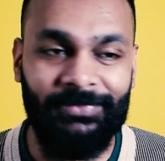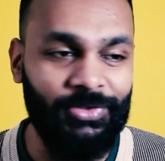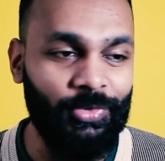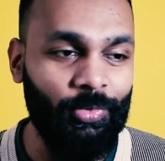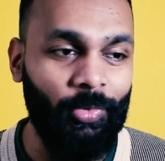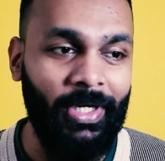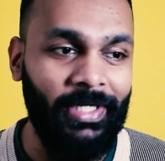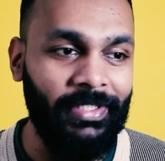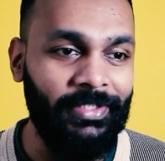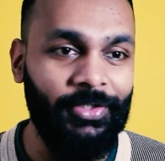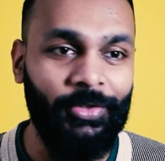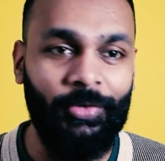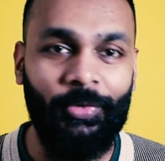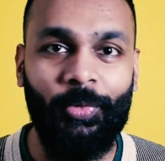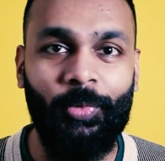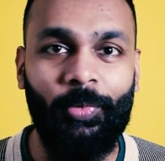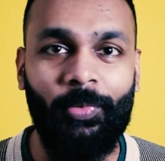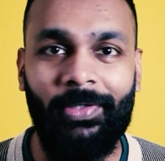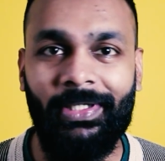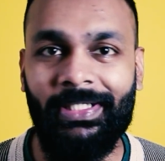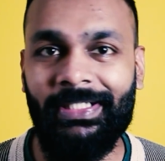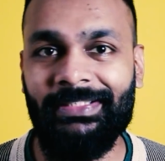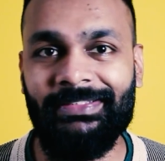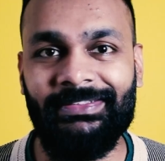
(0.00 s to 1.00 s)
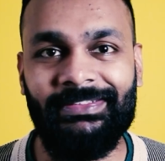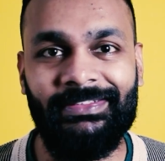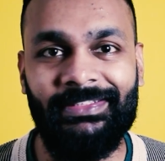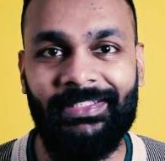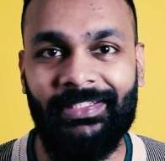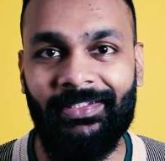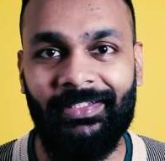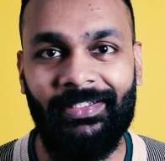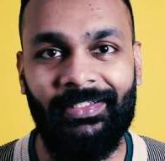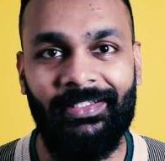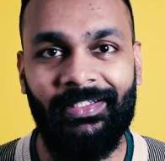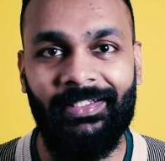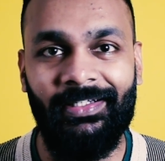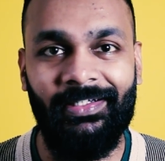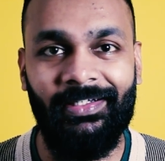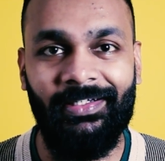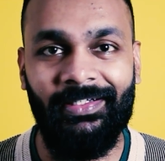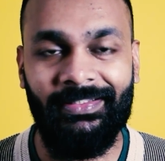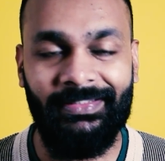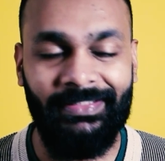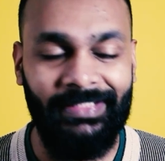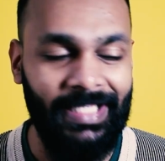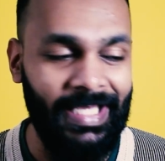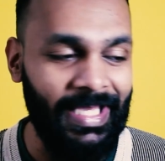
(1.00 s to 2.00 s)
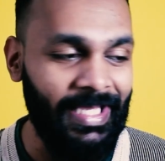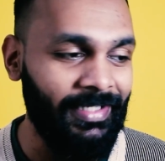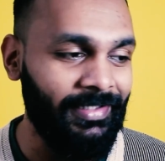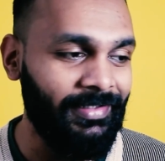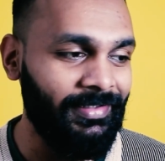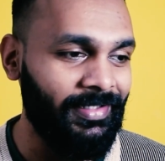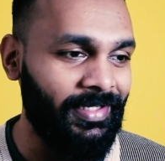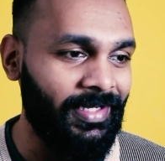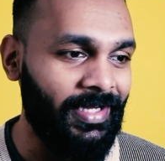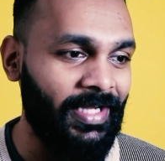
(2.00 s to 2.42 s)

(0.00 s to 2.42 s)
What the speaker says: so I don't know why it's still there.